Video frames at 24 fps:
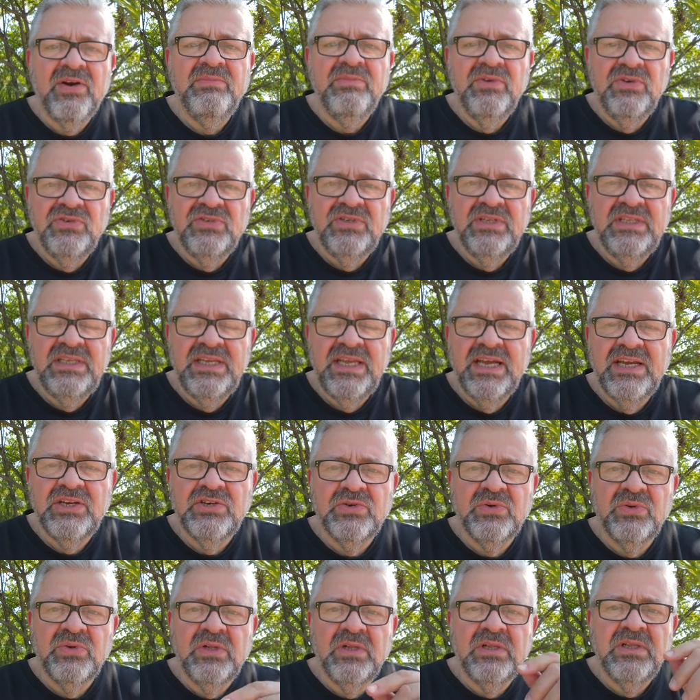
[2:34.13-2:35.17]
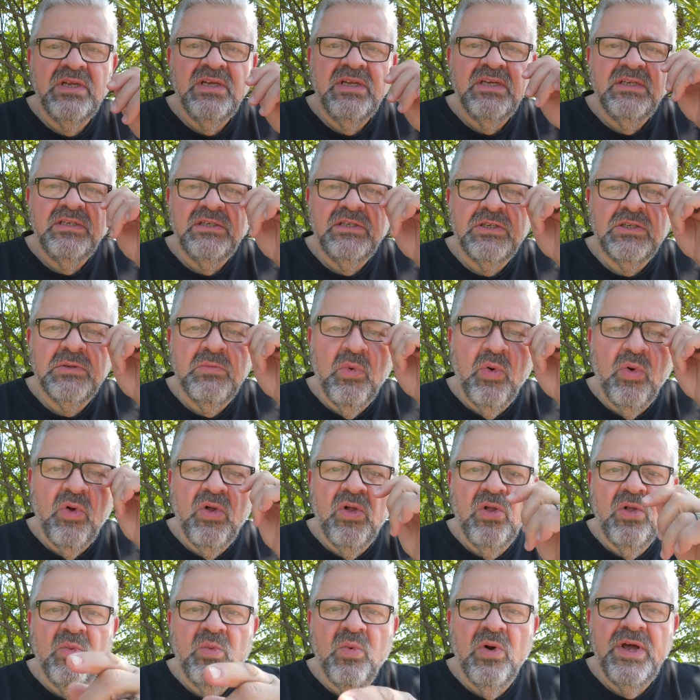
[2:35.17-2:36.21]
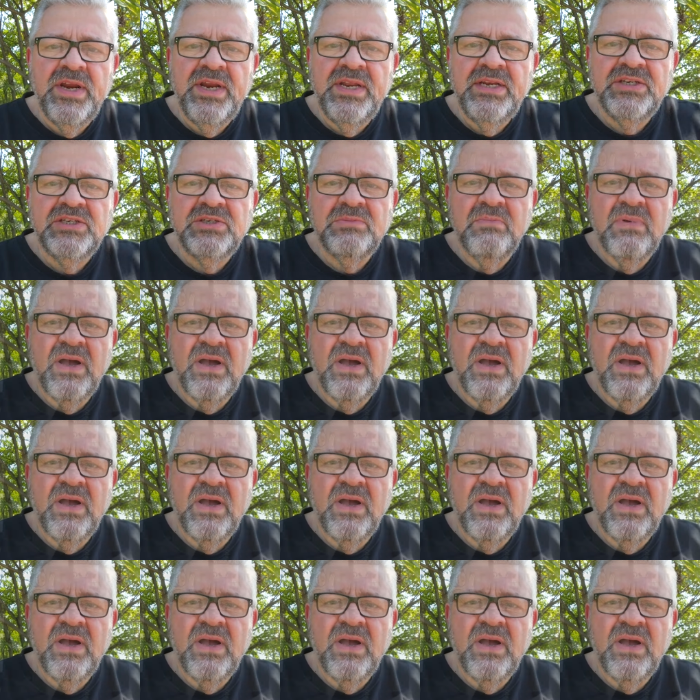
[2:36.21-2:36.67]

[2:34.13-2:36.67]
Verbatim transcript: I'm using the actual small one inch